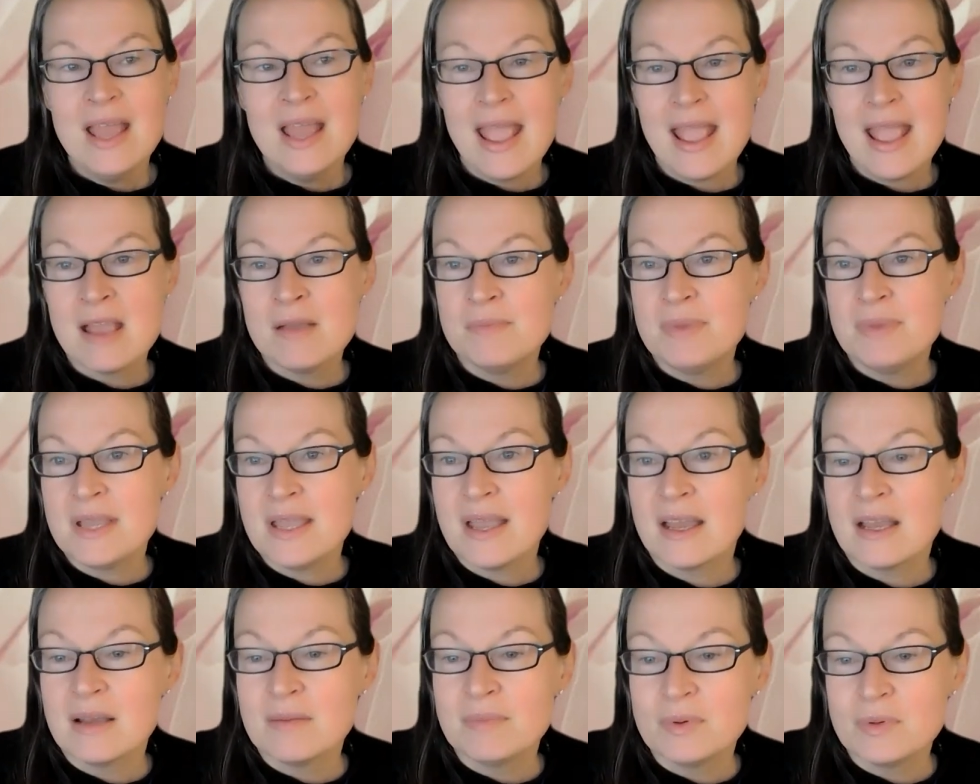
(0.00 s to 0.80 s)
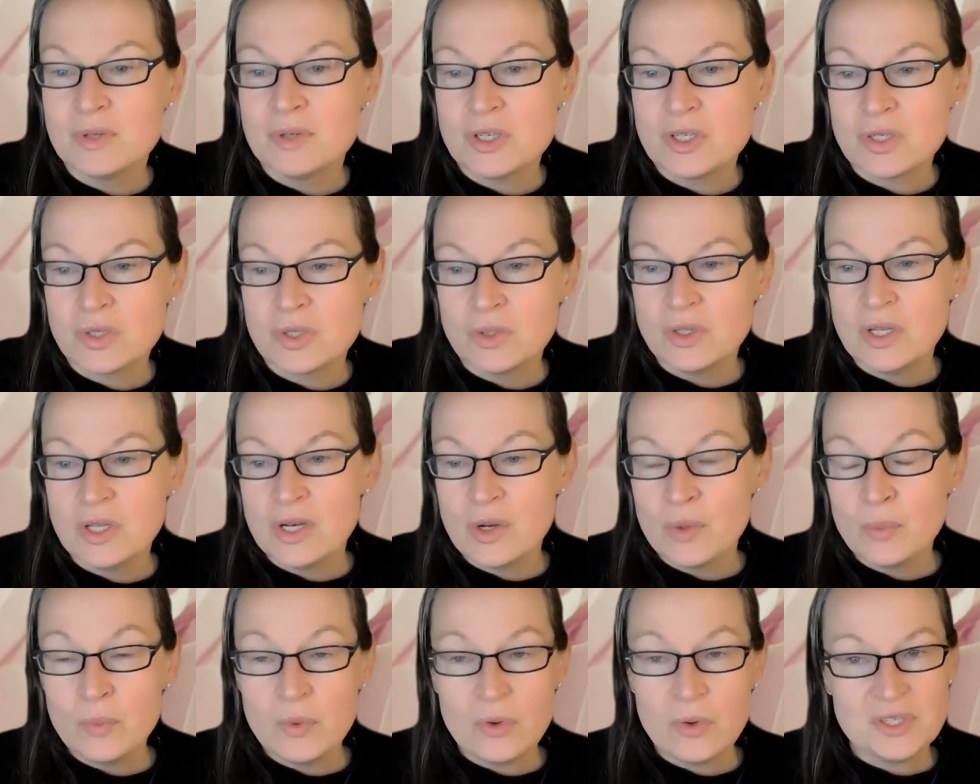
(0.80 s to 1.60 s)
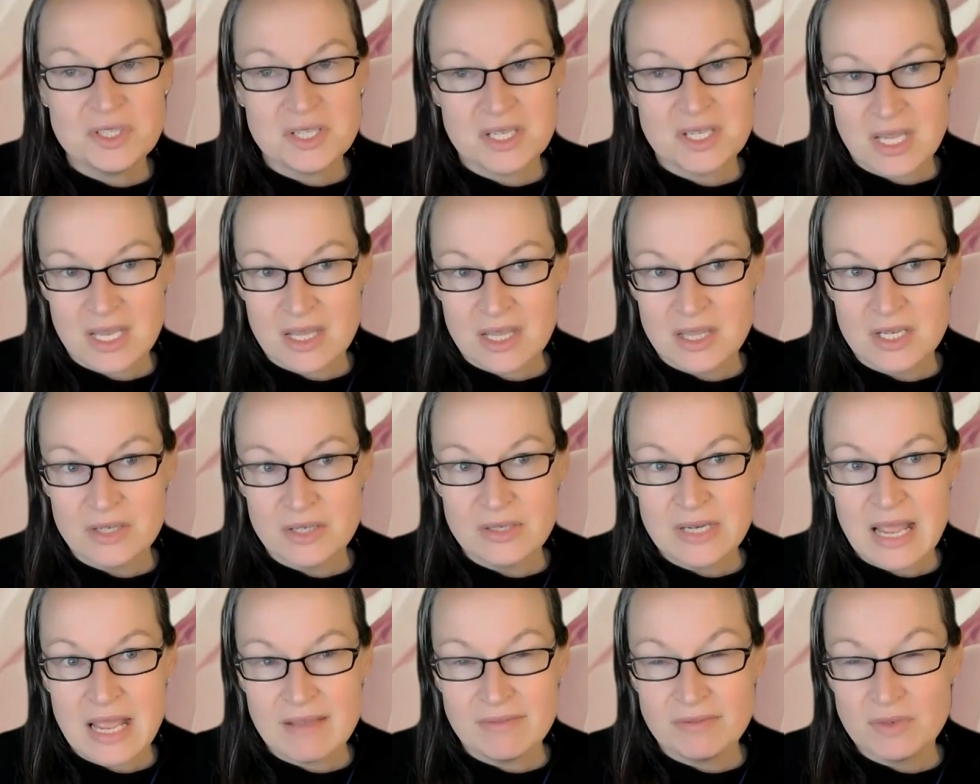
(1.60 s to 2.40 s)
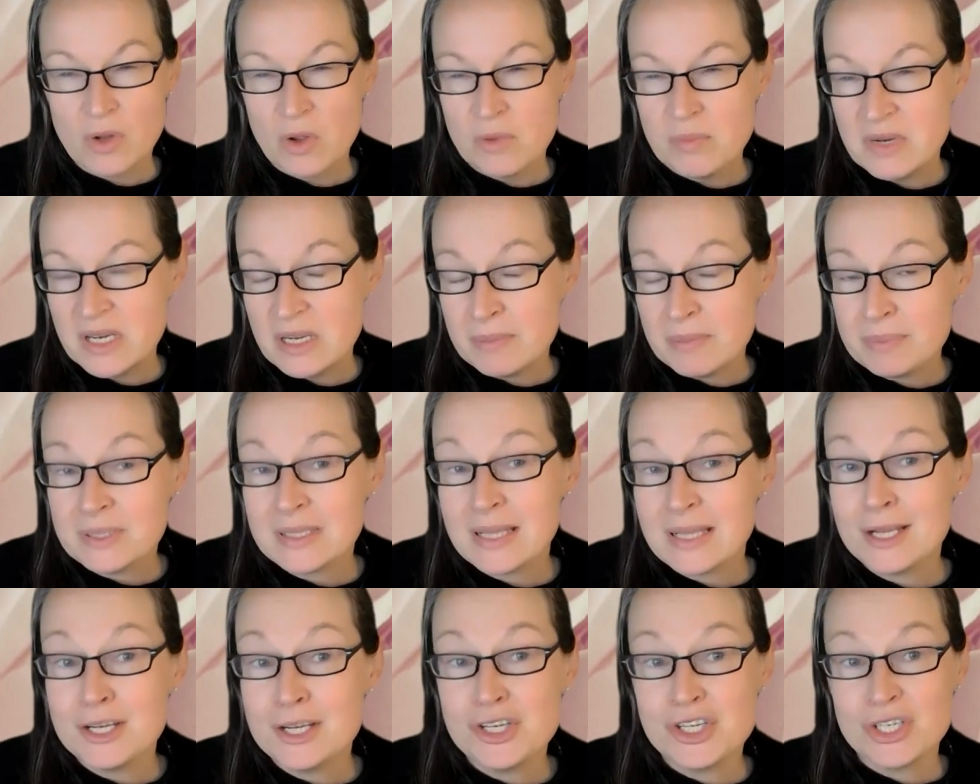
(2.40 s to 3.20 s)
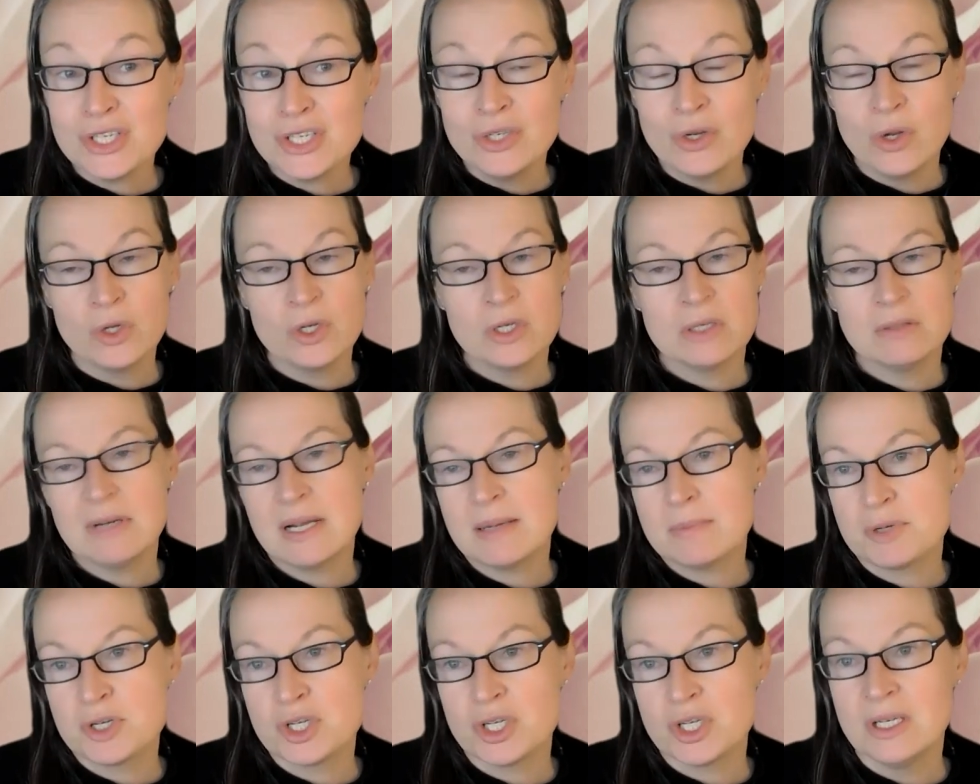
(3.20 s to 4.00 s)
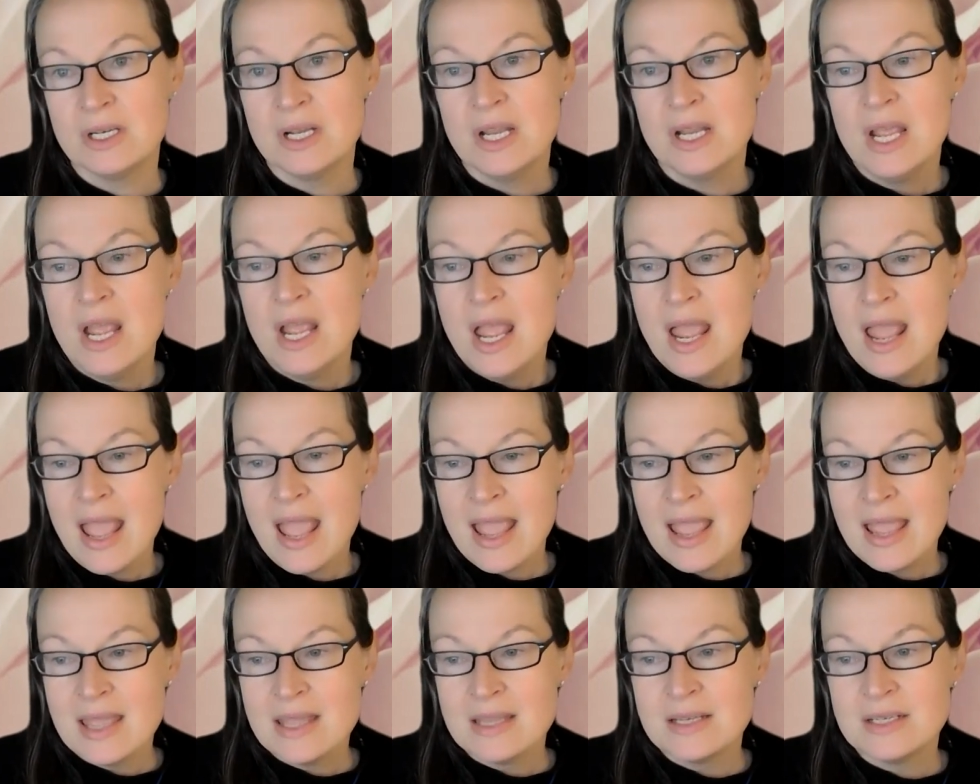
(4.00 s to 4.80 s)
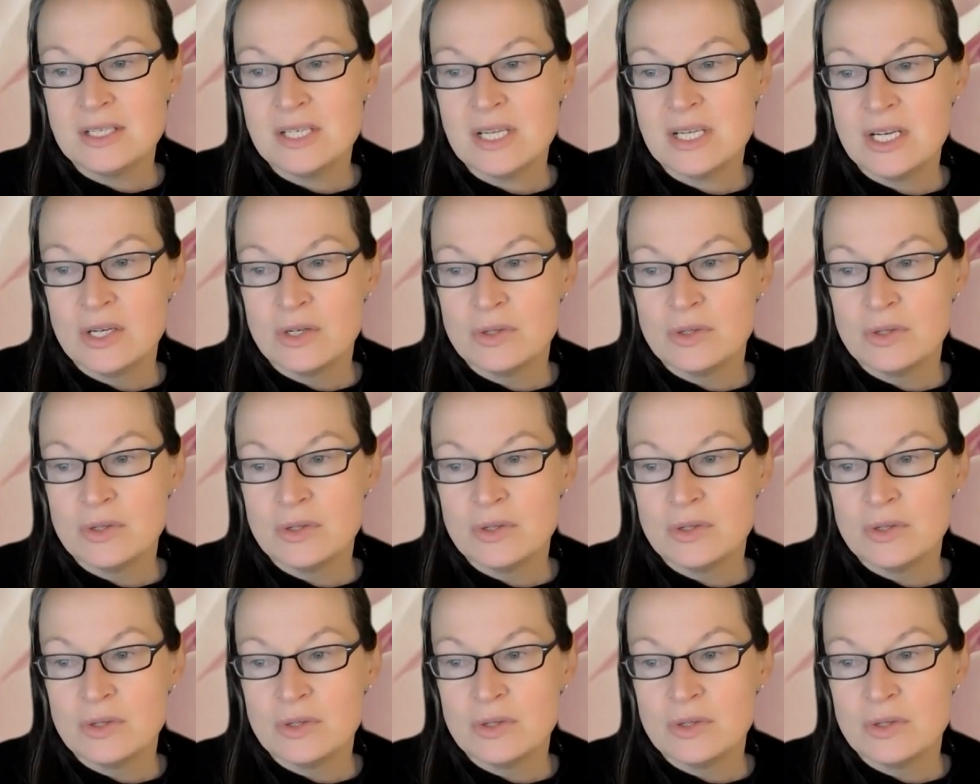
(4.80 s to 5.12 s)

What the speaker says: and be able to, work together and have no manipulation, no corruption, and,